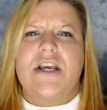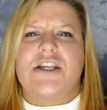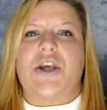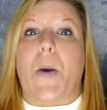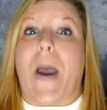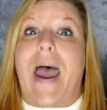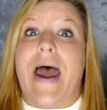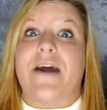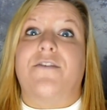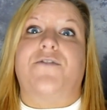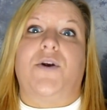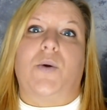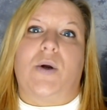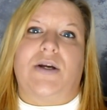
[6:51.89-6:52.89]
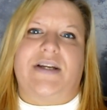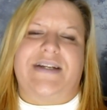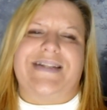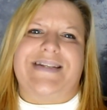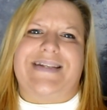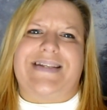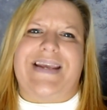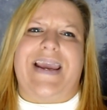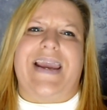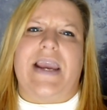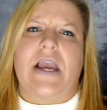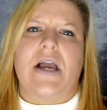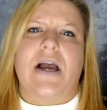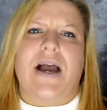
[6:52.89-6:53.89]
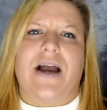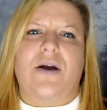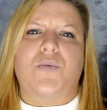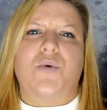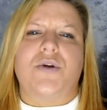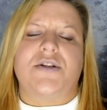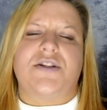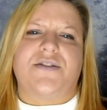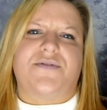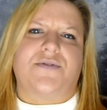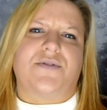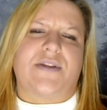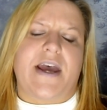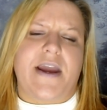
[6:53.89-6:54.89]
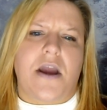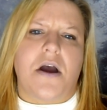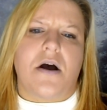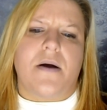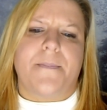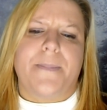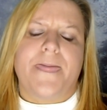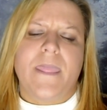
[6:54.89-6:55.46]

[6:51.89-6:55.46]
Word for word: so everyone can see how wonderful they are.